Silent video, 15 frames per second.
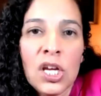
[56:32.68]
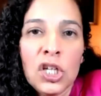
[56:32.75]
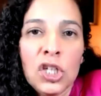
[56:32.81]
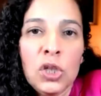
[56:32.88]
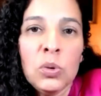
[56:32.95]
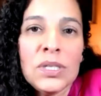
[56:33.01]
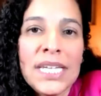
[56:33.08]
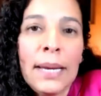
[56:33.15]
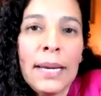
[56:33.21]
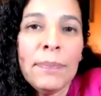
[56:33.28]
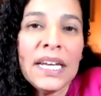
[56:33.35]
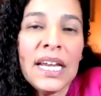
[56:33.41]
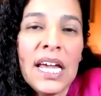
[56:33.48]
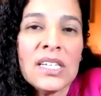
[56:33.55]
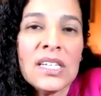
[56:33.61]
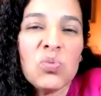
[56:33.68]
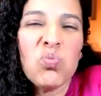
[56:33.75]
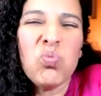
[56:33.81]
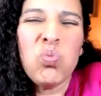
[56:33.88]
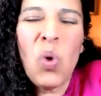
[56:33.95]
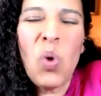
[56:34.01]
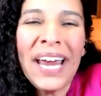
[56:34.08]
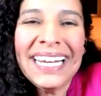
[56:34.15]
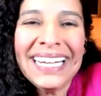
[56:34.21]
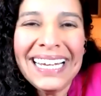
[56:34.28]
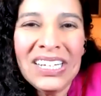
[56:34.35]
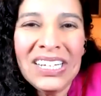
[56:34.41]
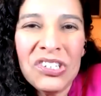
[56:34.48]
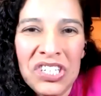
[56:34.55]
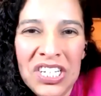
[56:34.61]
You tape it as right
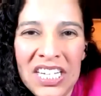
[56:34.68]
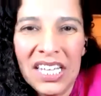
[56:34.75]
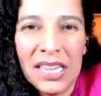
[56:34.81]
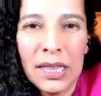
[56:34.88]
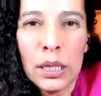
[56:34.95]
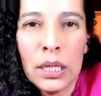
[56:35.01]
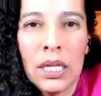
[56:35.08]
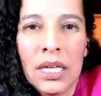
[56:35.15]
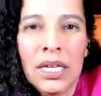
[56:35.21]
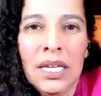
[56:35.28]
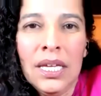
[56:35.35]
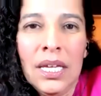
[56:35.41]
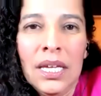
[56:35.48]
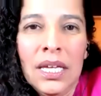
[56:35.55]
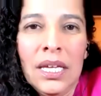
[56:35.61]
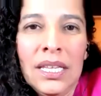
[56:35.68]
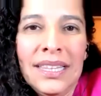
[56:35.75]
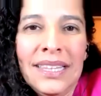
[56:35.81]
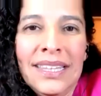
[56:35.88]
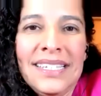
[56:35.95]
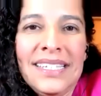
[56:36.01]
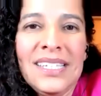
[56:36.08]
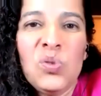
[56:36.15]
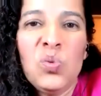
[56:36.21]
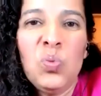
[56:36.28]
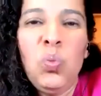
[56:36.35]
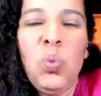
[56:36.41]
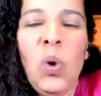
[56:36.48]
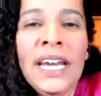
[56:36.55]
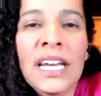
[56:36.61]
underneath. This is
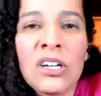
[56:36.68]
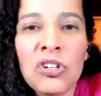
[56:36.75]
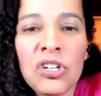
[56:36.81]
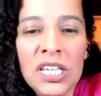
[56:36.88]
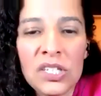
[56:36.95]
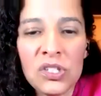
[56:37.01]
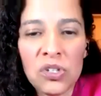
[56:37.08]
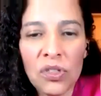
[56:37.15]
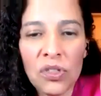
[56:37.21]
right underneath, so